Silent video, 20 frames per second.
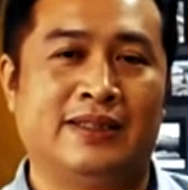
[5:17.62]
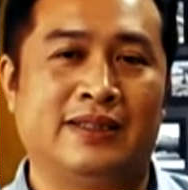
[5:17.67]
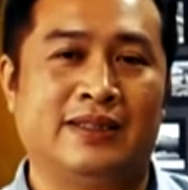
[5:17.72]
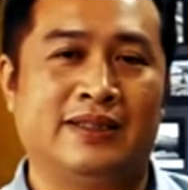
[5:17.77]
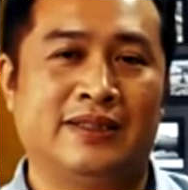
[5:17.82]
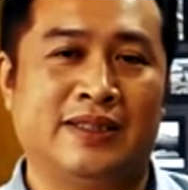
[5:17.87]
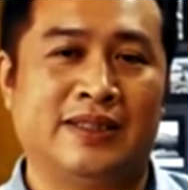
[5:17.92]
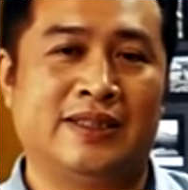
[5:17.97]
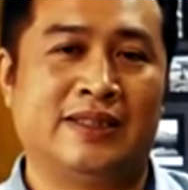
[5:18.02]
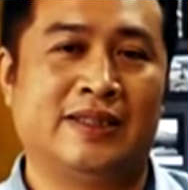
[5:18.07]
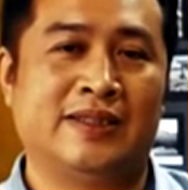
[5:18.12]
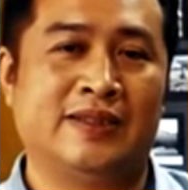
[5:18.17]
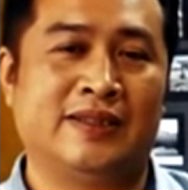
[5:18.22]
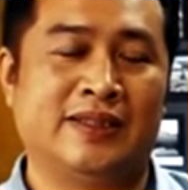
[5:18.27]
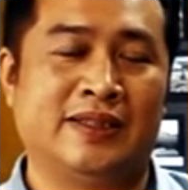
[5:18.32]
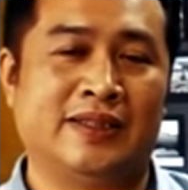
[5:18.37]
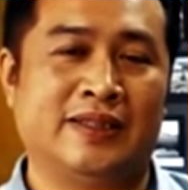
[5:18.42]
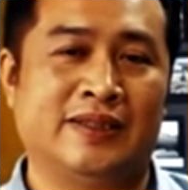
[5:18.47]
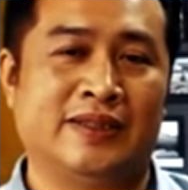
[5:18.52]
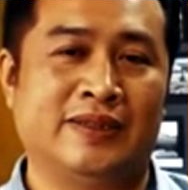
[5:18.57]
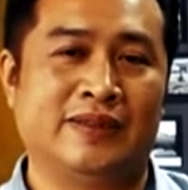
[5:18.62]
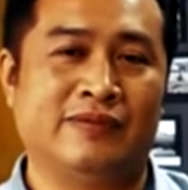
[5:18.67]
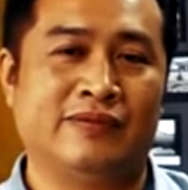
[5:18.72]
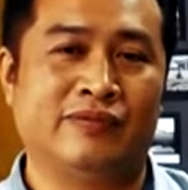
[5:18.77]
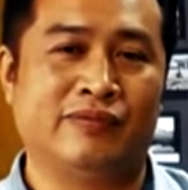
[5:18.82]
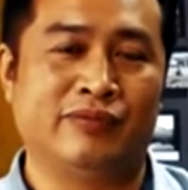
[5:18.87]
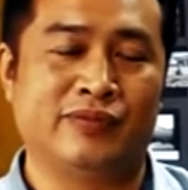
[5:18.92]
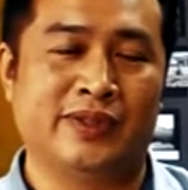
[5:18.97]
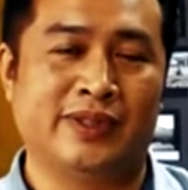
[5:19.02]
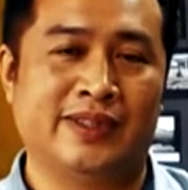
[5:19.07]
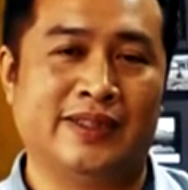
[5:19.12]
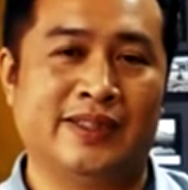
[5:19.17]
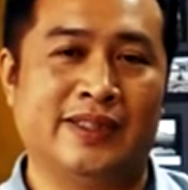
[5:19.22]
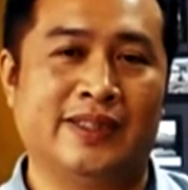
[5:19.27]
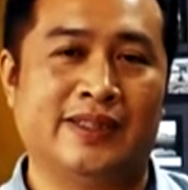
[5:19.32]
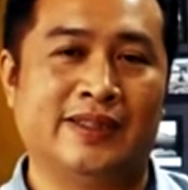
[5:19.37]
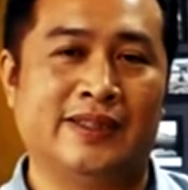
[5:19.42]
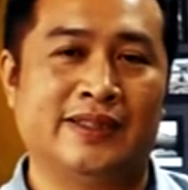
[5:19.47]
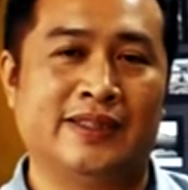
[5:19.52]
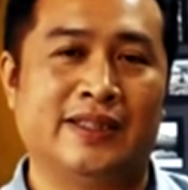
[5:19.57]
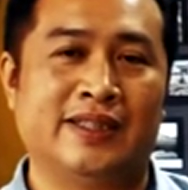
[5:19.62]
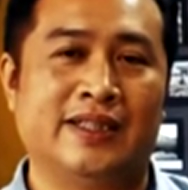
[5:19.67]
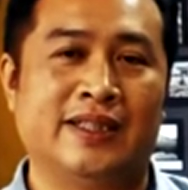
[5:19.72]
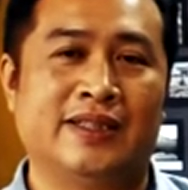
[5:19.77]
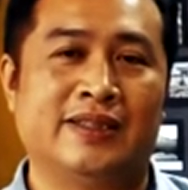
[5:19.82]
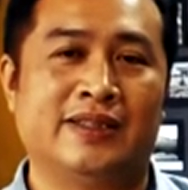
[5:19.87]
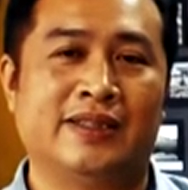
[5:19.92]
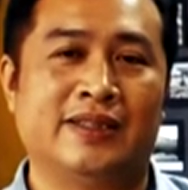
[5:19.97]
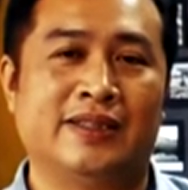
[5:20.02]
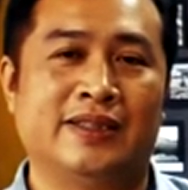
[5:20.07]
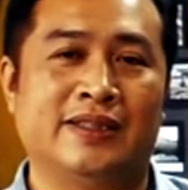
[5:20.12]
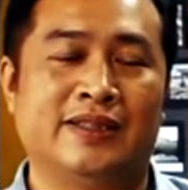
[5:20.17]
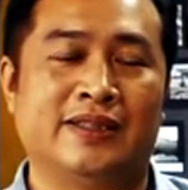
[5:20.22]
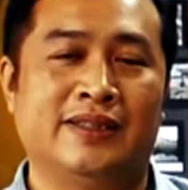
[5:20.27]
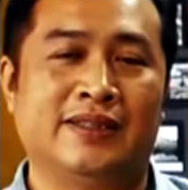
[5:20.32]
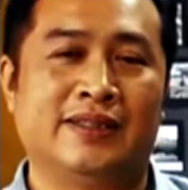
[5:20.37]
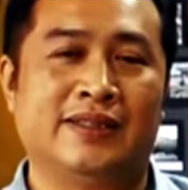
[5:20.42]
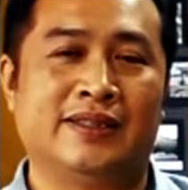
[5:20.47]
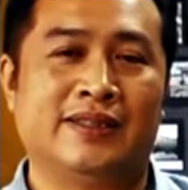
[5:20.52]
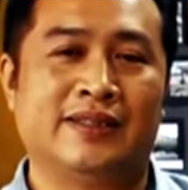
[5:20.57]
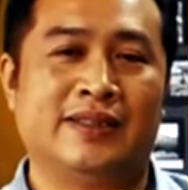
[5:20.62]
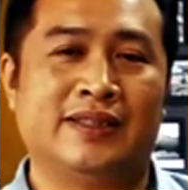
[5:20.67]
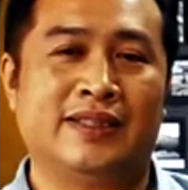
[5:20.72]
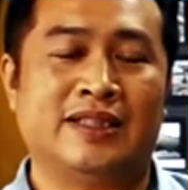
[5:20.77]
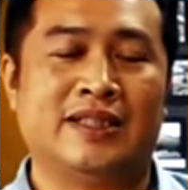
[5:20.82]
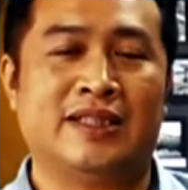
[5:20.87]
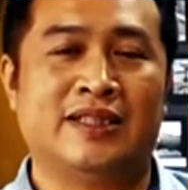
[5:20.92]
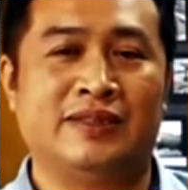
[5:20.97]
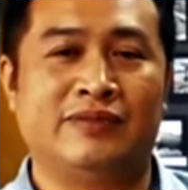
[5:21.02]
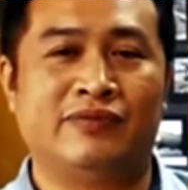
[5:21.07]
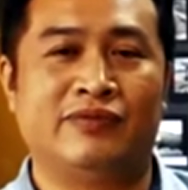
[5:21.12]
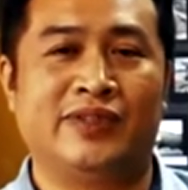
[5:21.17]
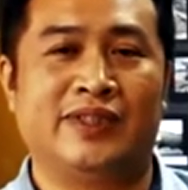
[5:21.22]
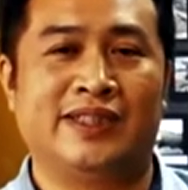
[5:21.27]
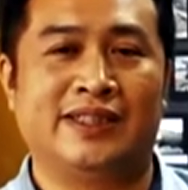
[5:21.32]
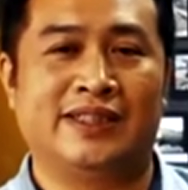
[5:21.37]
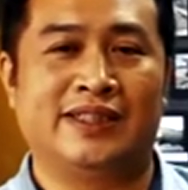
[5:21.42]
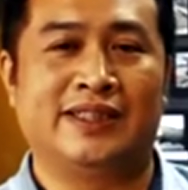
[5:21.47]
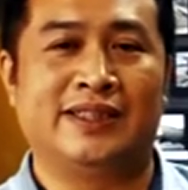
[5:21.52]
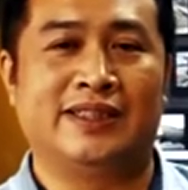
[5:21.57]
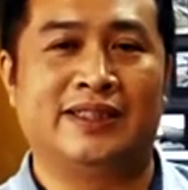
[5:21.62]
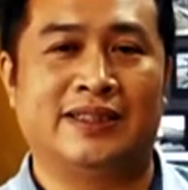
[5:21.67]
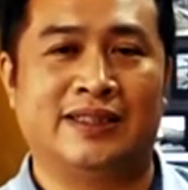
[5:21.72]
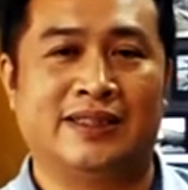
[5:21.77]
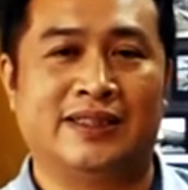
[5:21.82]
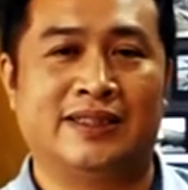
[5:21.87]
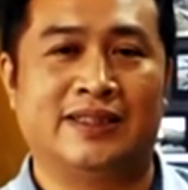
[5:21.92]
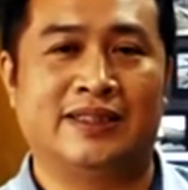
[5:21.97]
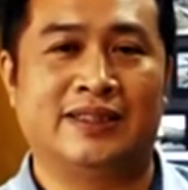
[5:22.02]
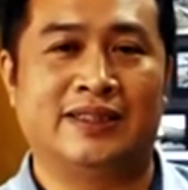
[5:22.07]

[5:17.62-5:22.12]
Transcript: So when after you install this software, then you can read the text